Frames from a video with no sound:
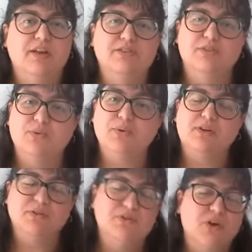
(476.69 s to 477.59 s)
So
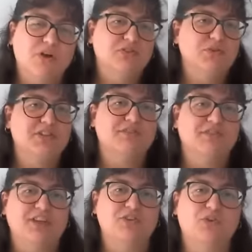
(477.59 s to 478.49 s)
there's all sorts of
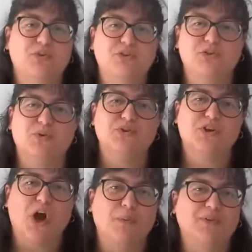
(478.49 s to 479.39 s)
things you can do to
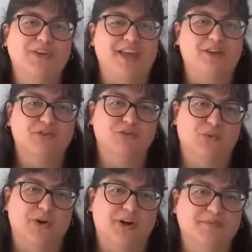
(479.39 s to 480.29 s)
complicate your
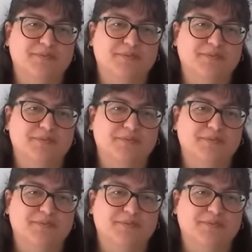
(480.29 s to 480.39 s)
story.